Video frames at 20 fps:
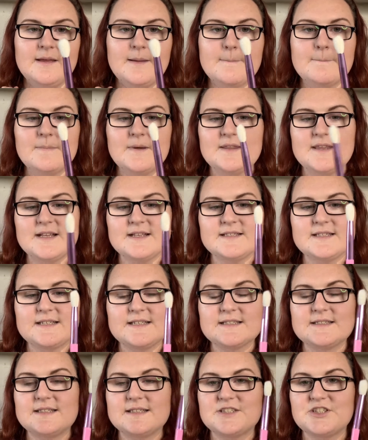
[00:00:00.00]
But this is
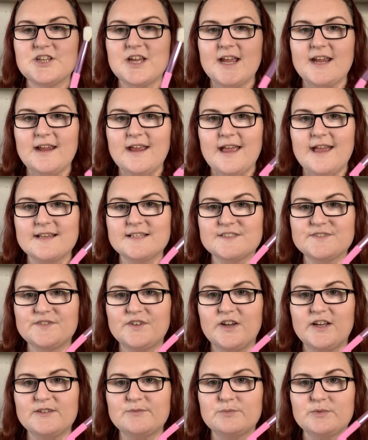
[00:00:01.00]
the
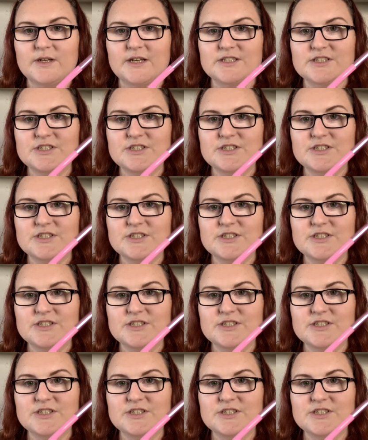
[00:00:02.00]
JS5 brush.